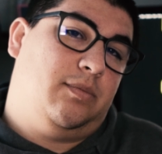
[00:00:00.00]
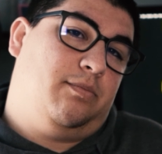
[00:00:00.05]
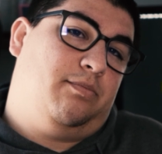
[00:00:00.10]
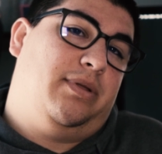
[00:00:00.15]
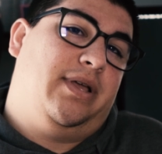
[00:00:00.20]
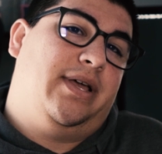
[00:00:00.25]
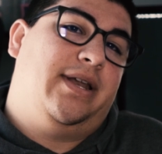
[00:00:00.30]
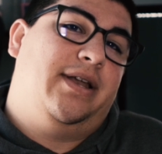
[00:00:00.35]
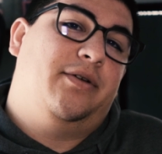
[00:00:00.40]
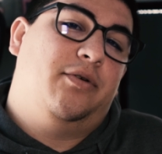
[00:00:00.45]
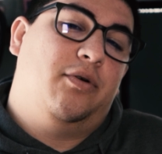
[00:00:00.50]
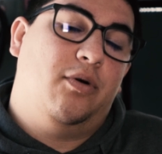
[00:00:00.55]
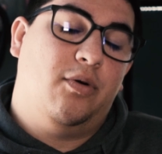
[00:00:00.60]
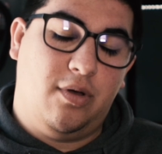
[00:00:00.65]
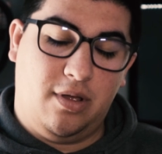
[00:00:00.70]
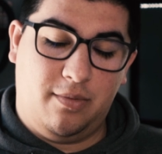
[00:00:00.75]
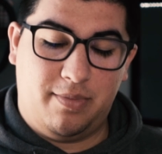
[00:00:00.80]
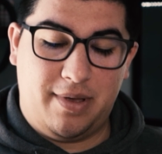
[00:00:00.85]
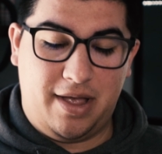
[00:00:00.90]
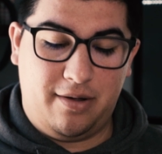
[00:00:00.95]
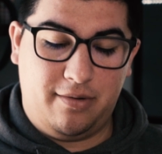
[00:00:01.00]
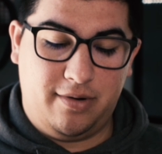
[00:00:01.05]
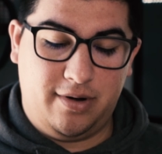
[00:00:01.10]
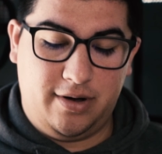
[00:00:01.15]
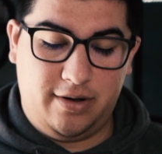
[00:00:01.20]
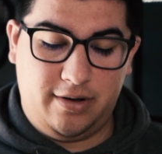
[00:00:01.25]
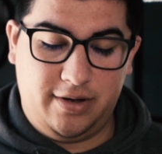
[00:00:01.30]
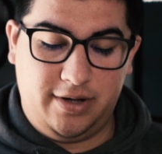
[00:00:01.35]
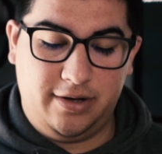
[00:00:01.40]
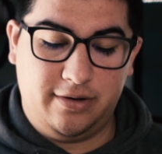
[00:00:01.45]
Plug it into a wall
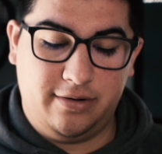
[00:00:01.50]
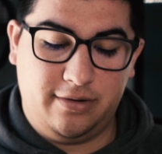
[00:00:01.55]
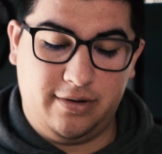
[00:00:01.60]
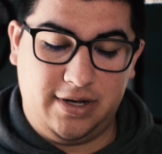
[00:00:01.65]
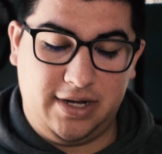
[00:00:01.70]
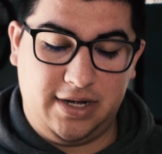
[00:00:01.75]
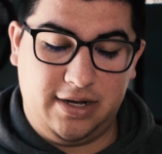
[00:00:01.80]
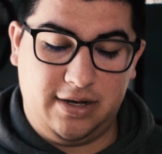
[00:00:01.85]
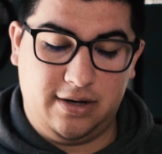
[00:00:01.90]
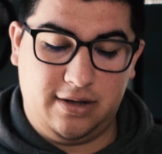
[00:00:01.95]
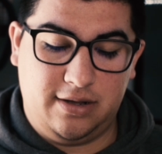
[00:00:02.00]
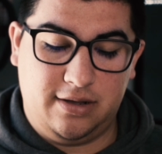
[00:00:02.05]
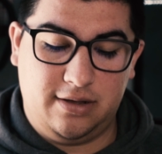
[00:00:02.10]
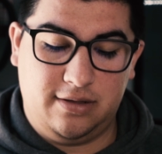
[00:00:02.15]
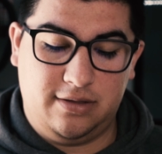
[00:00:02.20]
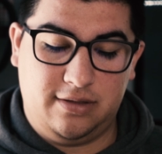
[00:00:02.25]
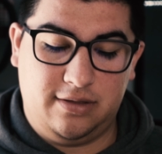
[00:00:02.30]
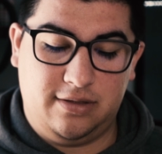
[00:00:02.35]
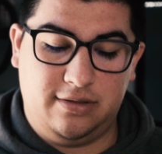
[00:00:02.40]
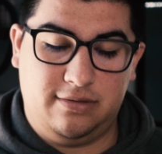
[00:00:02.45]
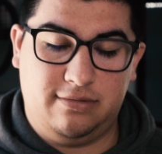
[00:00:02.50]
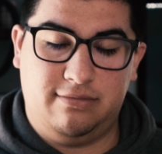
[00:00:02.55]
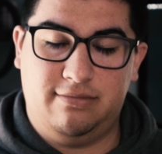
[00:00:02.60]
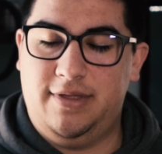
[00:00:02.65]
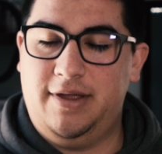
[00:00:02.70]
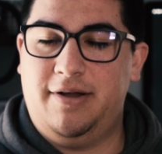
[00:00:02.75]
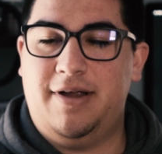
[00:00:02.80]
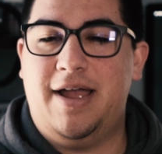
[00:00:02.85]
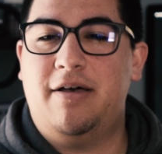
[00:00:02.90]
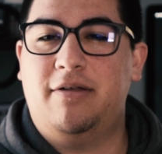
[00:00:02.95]
power. You don't need
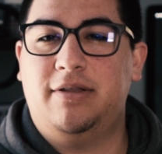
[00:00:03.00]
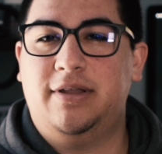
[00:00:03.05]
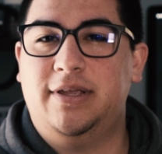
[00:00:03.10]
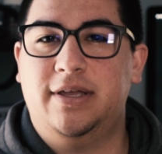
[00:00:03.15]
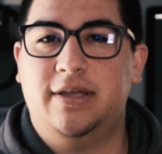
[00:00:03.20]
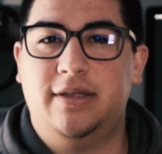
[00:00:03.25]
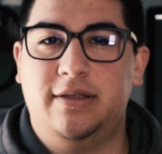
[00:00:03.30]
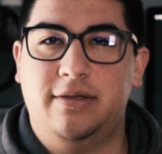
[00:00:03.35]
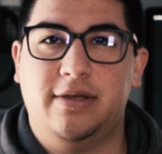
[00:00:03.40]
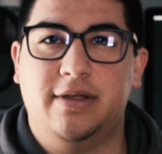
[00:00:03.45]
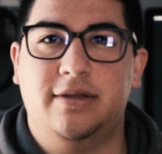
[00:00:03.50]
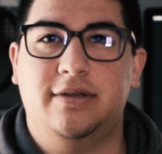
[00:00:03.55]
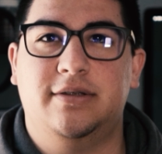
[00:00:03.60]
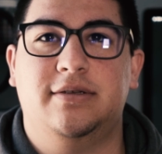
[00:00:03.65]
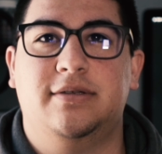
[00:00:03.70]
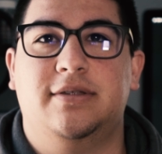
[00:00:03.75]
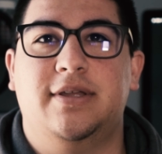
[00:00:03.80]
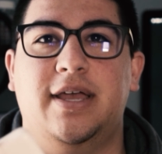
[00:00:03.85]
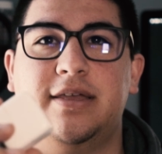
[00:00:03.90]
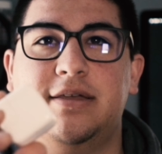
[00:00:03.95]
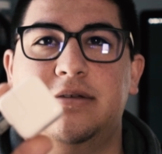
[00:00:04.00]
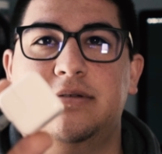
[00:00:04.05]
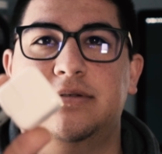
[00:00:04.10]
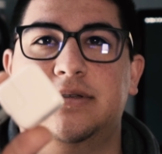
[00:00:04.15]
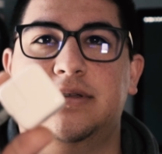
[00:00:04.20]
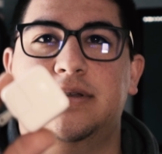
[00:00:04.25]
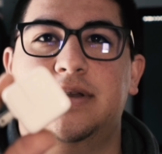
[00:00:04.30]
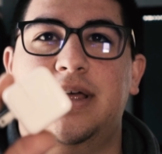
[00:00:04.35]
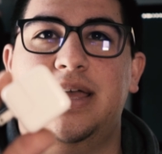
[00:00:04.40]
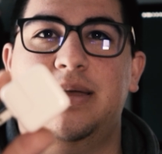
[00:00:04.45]
their outlet. You can just, I
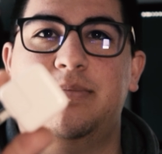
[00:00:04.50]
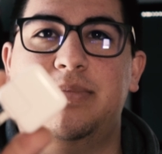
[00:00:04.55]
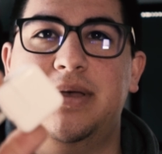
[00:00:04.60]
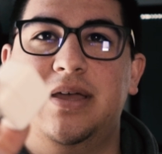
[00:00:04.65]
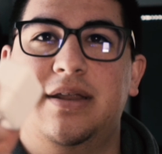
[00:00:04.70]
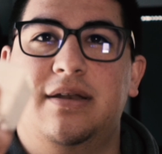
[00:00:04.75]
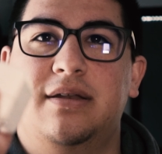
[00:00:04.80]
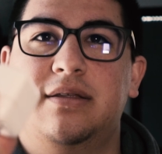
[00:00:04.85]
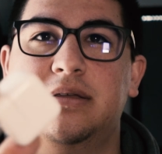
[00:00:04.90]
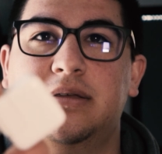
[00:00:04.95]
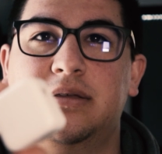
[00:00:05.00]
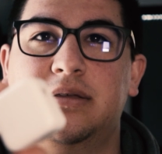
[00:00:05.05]
use an iPad